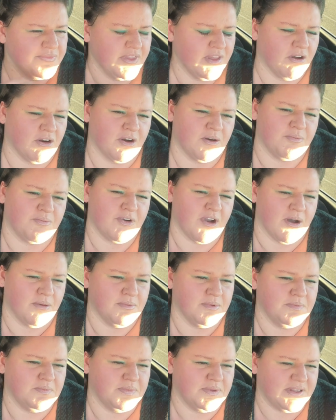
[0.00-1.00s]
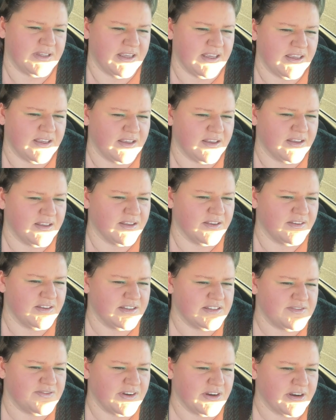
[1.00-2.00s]
are probably,
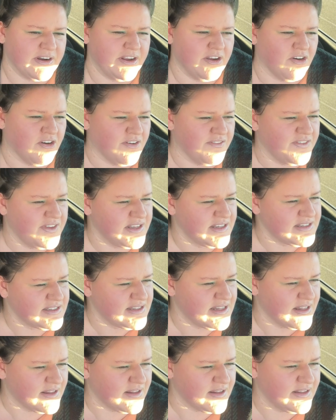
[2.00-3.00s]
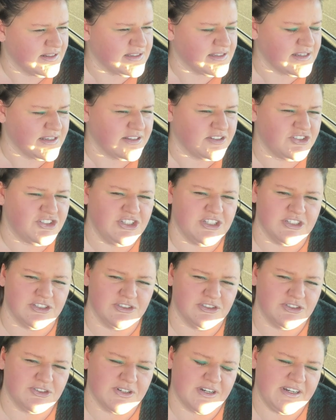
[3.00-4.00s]
it's very obvious that it's like
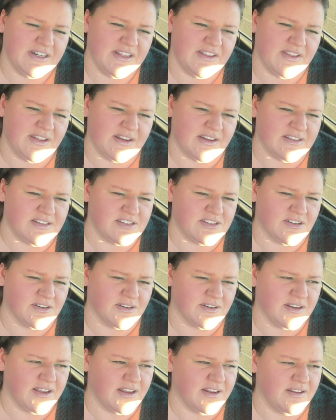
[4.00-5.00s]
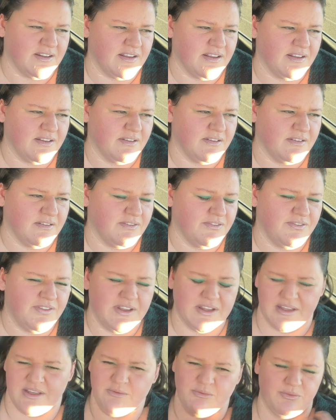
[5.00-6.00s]
children, and then I started
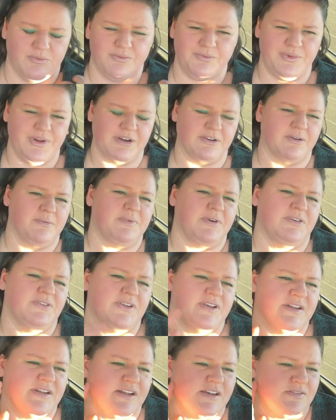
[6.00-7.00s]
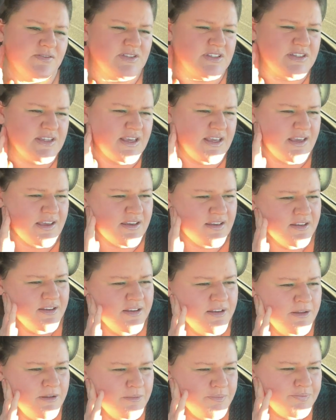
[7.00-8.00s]
feeling weird about it. I was like,
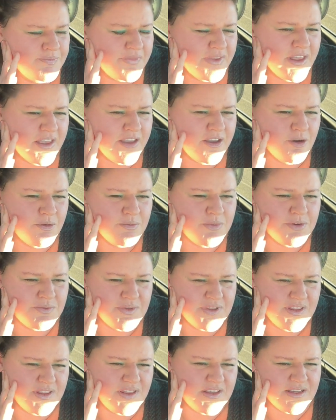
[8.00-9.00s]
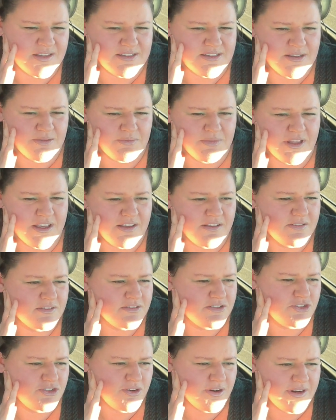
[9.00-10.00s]
I hope no one thinks I'm like
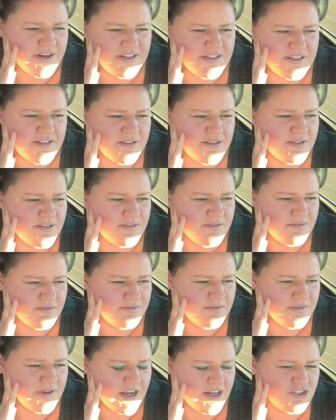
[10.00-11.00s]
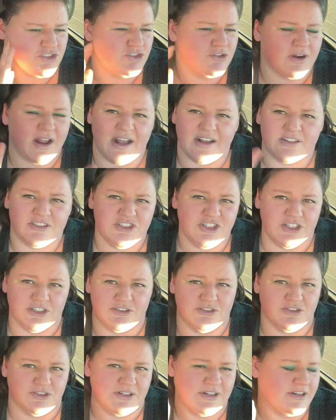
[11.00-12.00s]
trying to attract
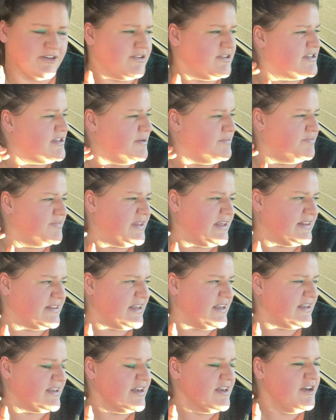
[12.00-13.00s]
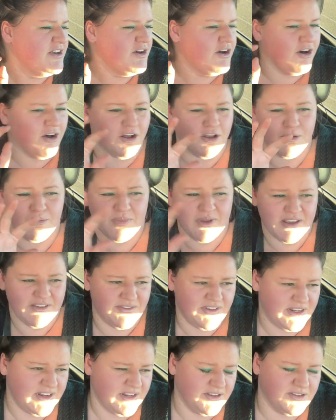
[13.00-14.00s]
children or something. Like, all my
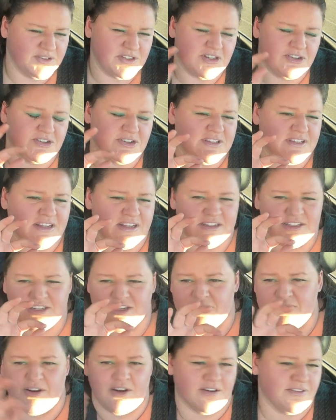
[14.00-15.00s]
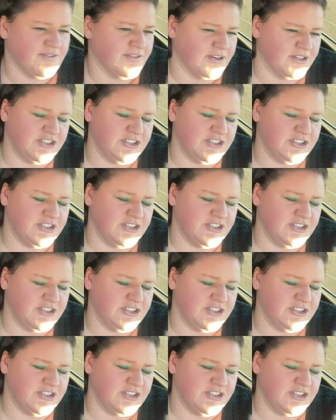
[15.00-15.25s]
videos are set to not for